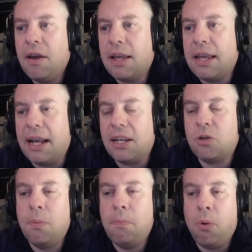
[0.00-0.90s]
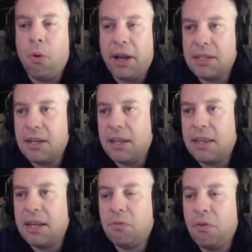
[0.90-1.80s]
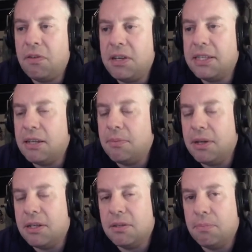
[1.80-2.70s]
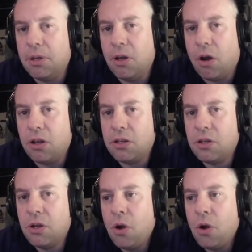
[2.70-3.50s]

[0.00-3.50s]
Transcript: gets to a point, and I think it's 50 centimetres and beyond,